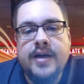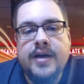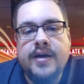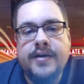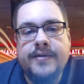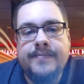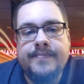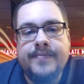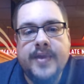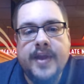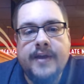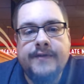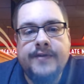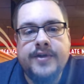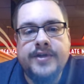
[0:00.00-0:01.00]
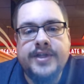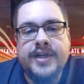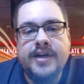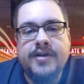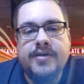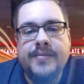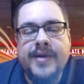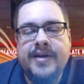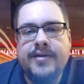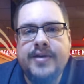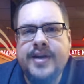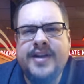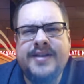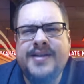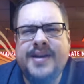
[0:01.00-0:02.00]
um, version a little better.
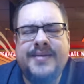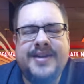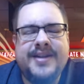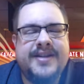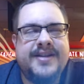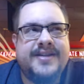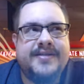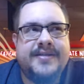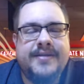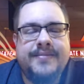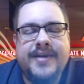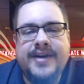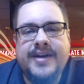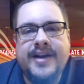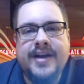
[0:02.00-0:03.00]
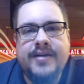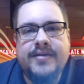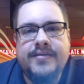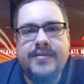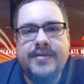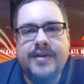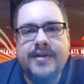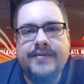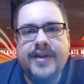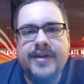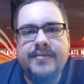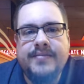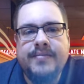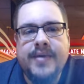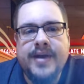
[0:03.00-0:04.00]
It, I mean, the, the button-down
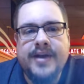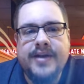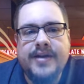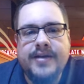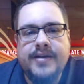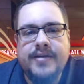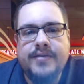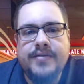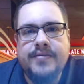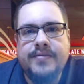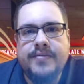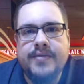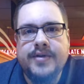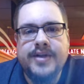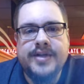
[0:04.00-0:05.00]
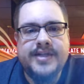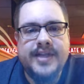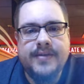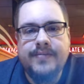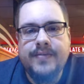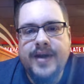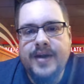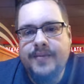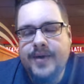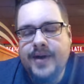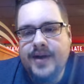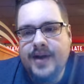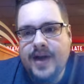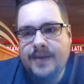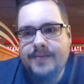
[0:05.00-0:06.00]
event might work the same way,
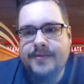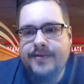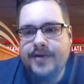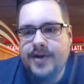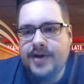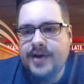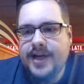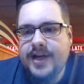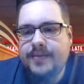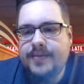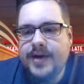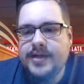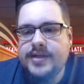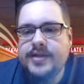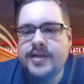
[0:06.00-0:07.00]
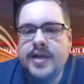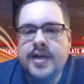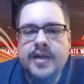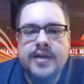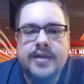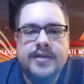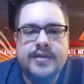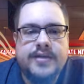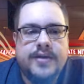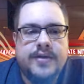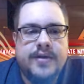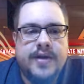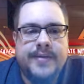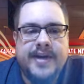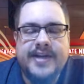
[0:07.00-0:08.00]
but I prefer it in key press.
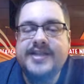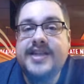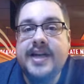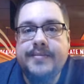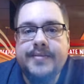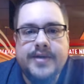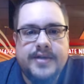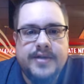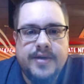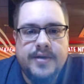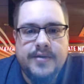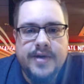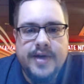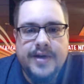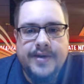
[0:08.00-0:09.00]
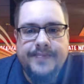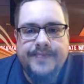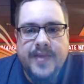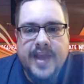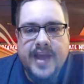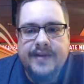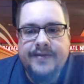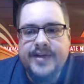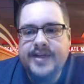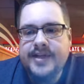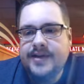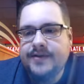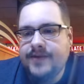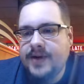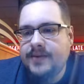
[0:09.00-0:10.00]
So, I mean in step. So, um, every
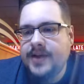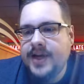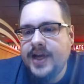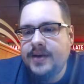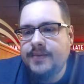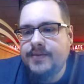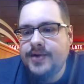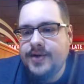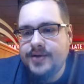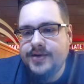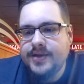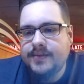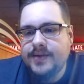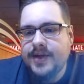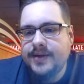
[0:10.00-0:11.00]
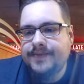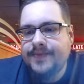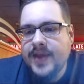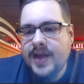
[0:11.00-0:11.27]
frame of the game, do something.